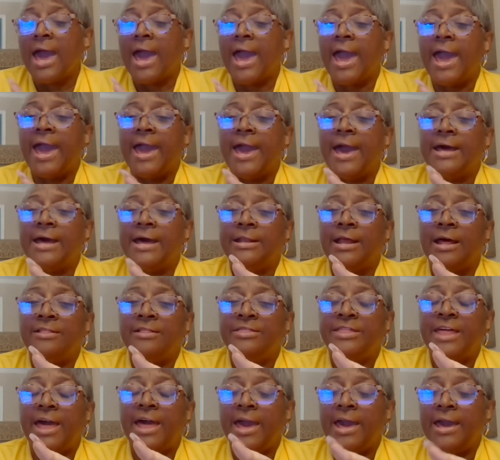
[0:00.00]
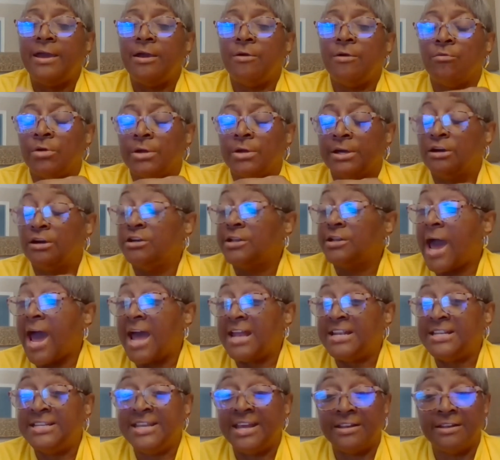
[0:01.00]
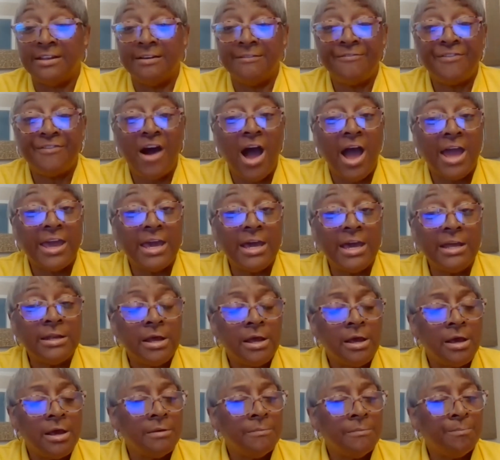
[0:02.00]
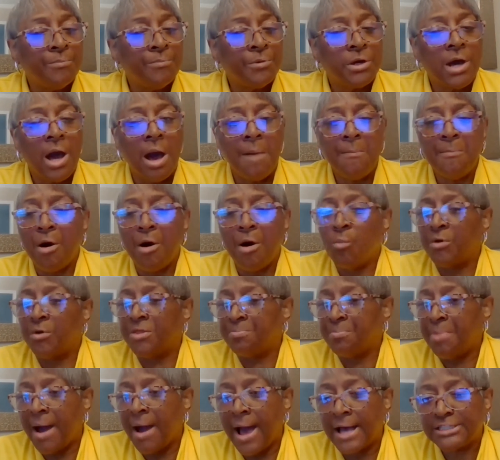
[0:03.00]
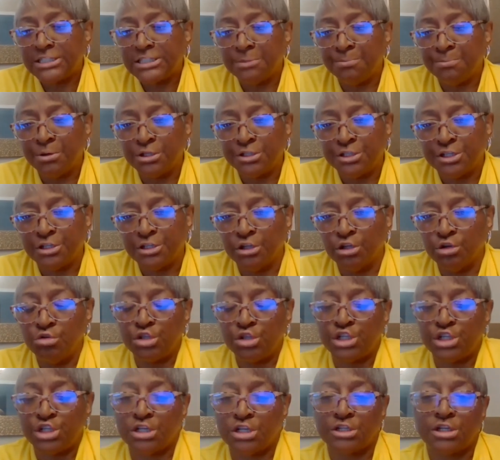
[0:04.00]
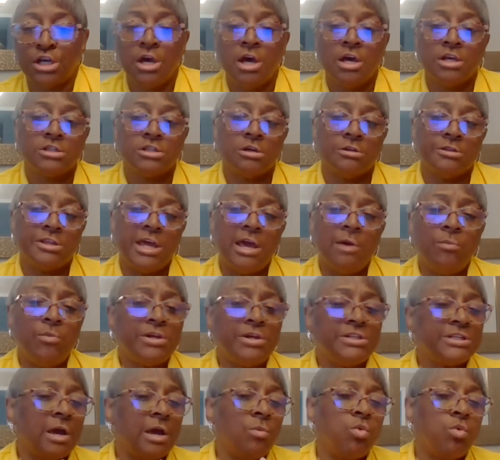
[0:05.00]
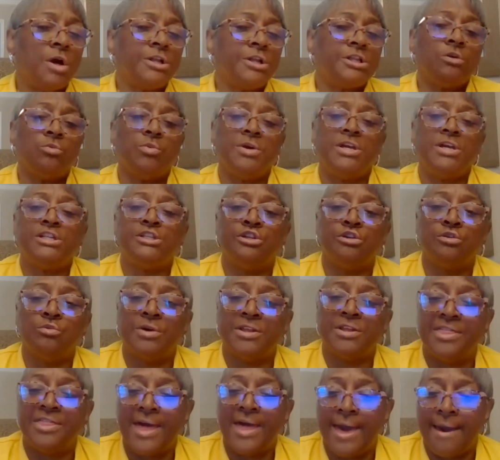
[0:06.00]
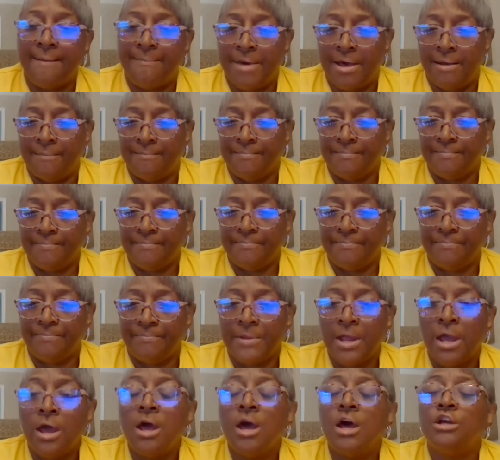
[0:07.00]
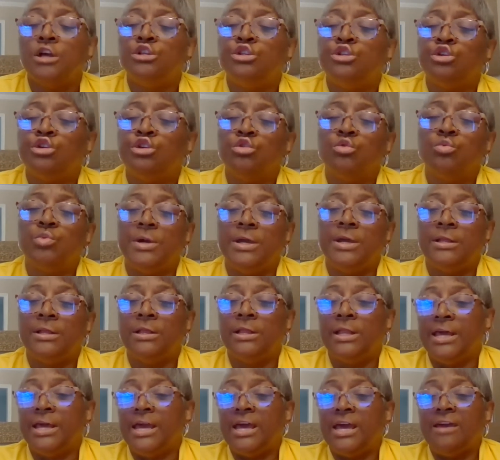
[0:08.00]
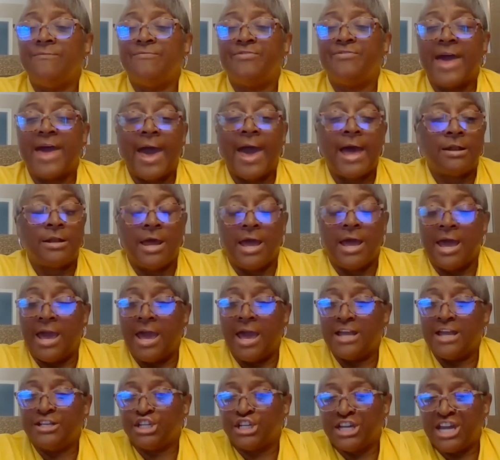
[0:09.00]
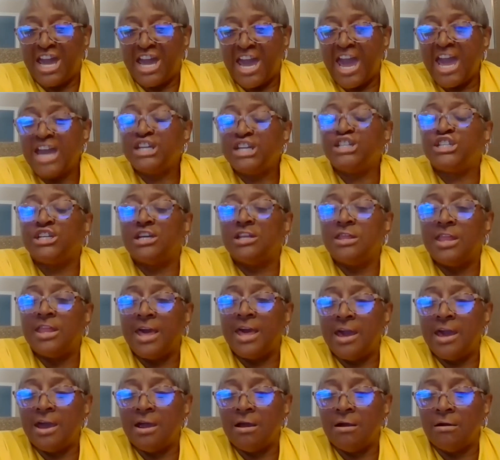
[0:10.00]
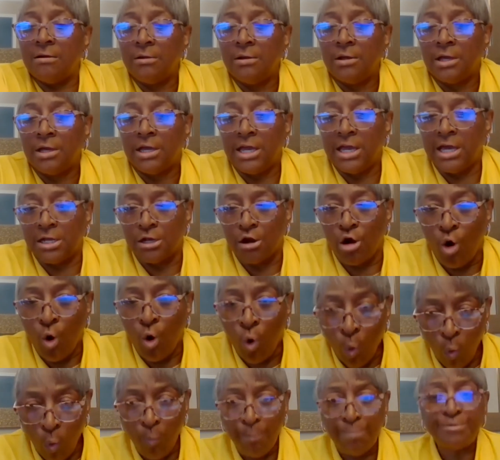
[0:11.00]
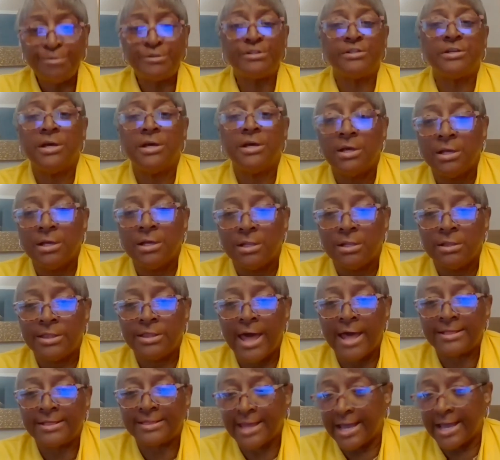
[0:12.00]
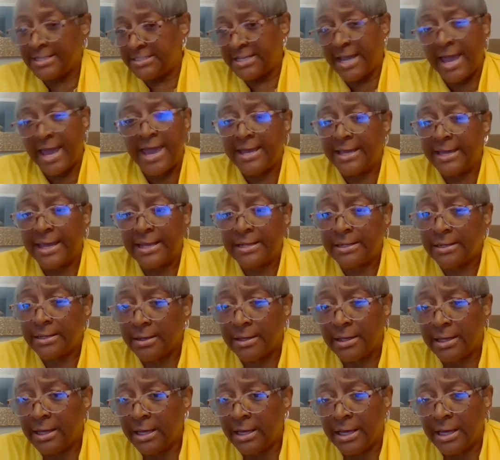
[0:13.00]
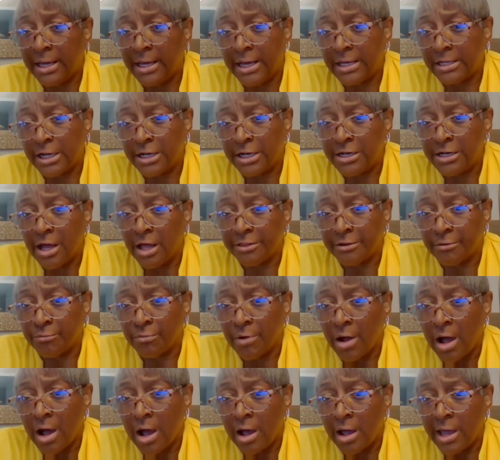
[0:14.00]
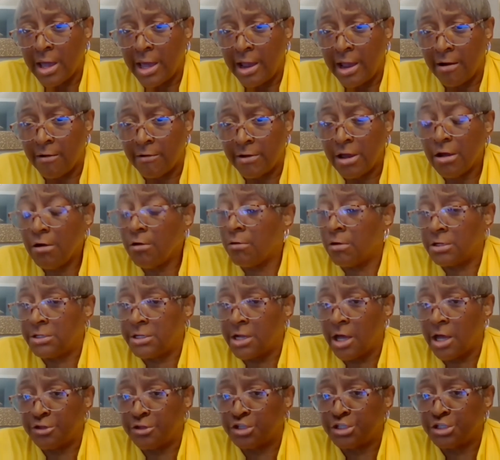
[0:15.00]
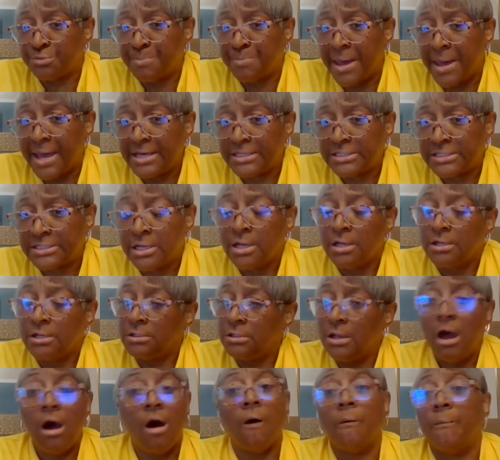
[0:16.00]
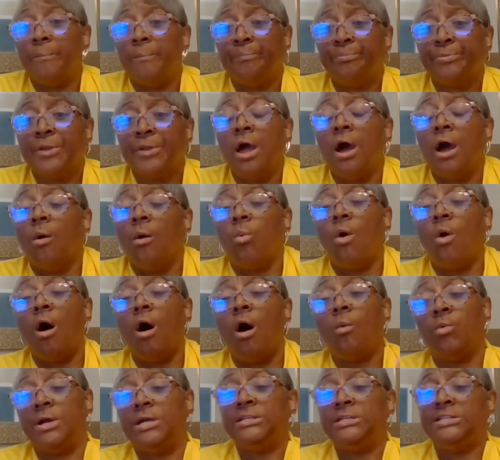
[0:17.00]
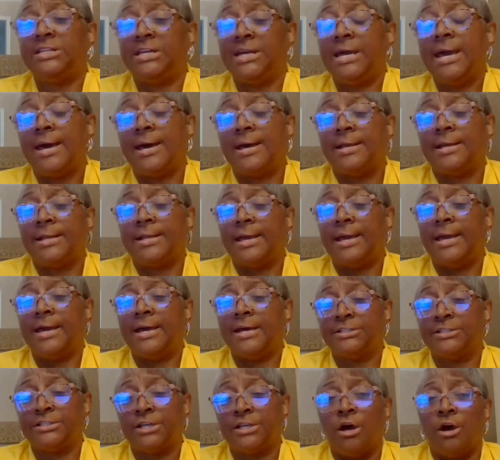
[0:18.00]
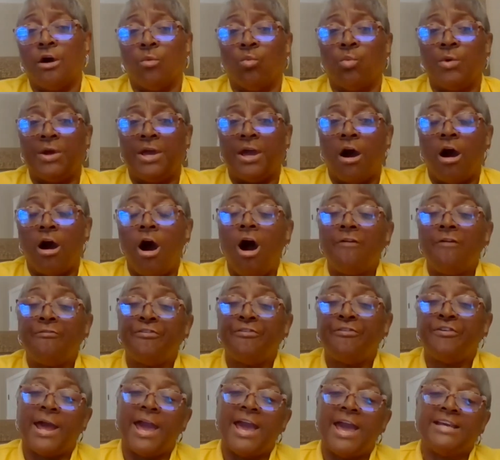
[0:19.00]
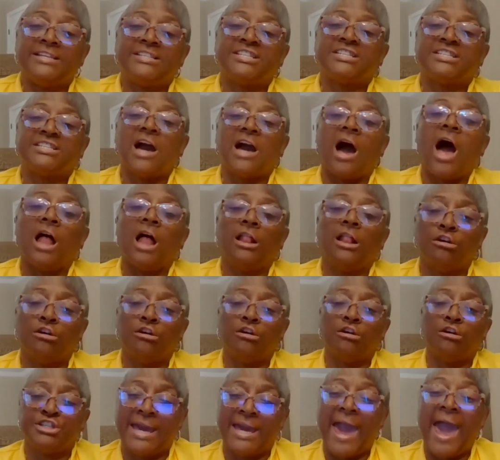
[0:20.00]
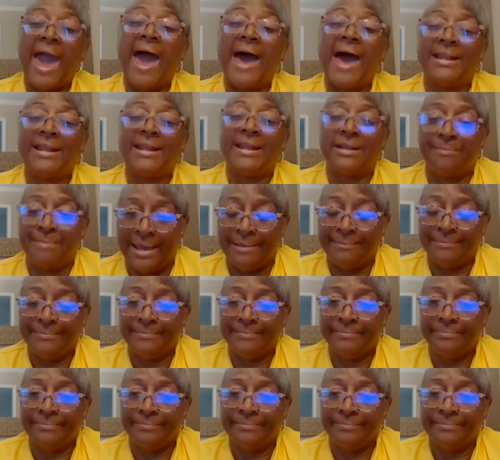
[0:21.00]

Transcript: and they could identify it, come up with possible solutions. So then we say, what do we do with them? Do we leave that education there in hopes that they take it in another area or another space? No. What we did is we offered a Scholars Academy